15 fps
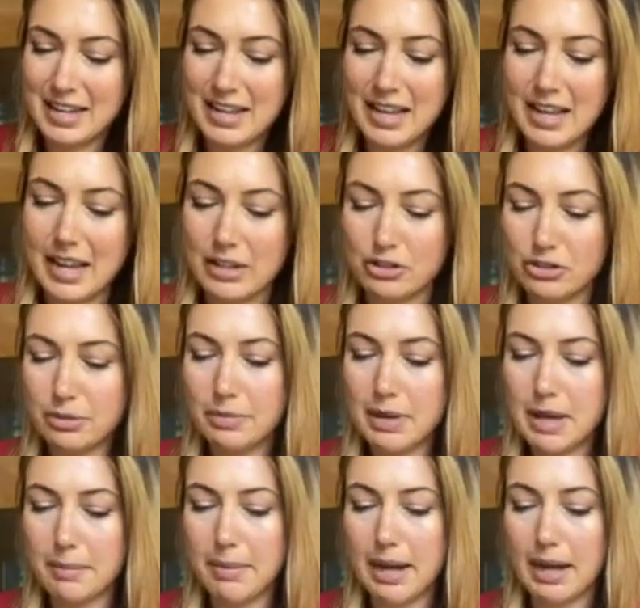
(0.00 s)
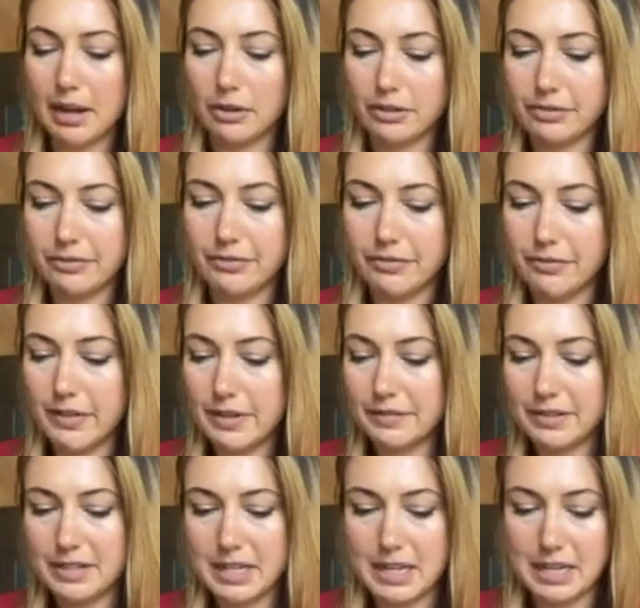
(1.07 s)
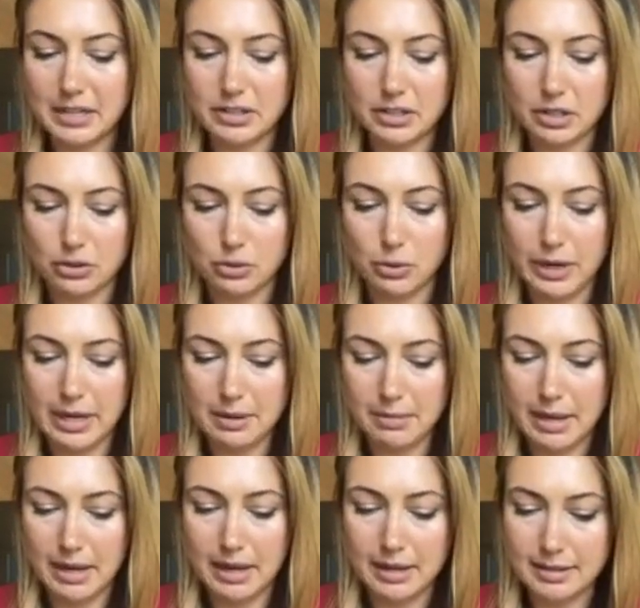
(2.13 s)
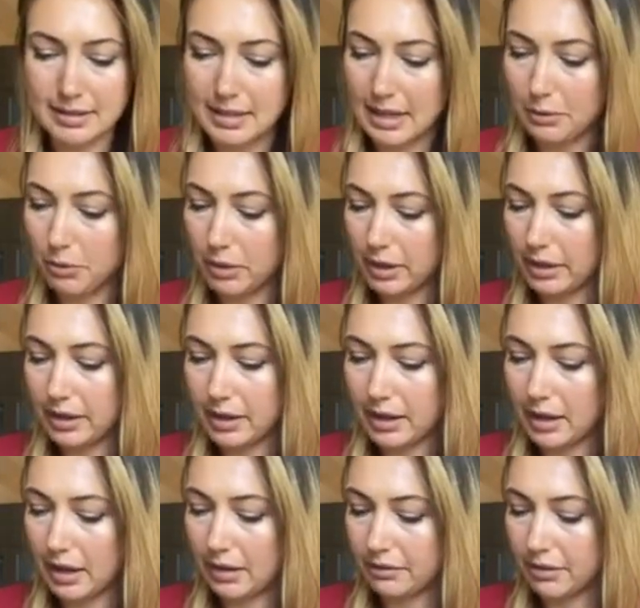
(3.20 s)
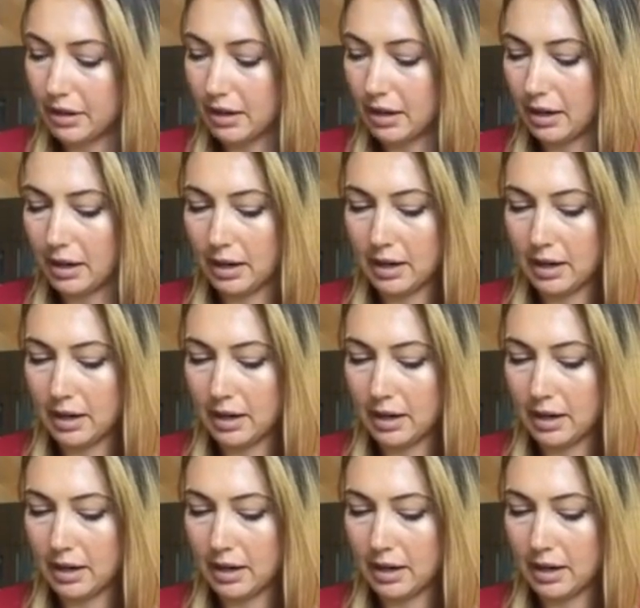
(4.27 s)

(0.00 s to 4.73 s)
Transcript: it should be about 15 to 20 minutes, and we're going to cover